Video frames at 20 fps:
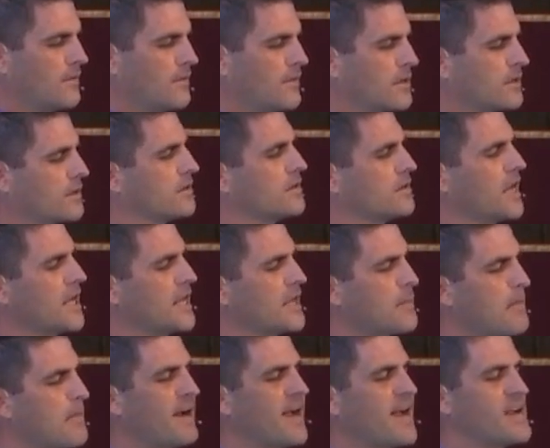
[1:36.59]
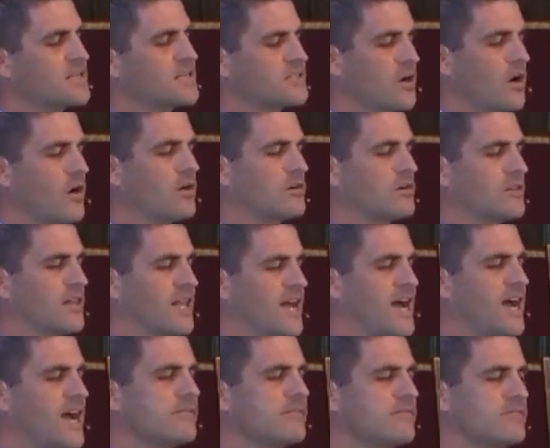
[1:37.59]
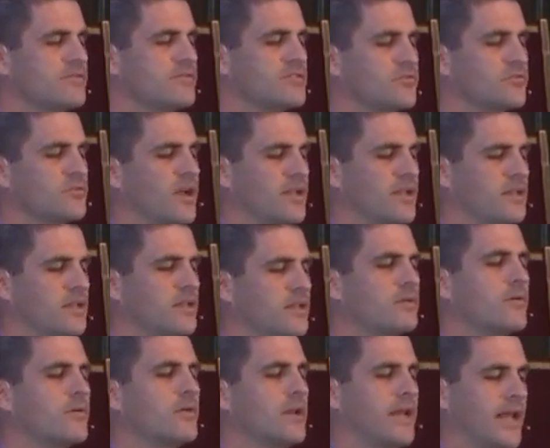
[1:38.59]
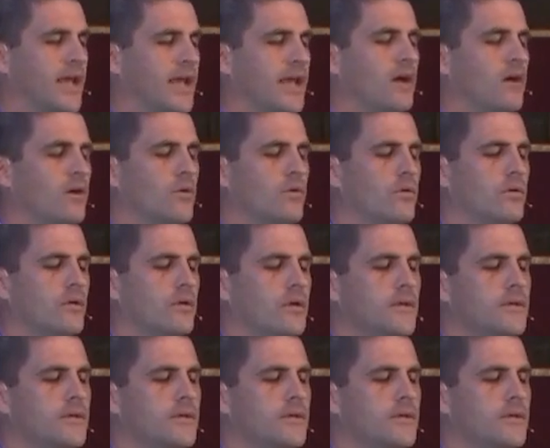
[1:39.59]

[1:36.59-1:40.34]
that can impact our lives right here and now,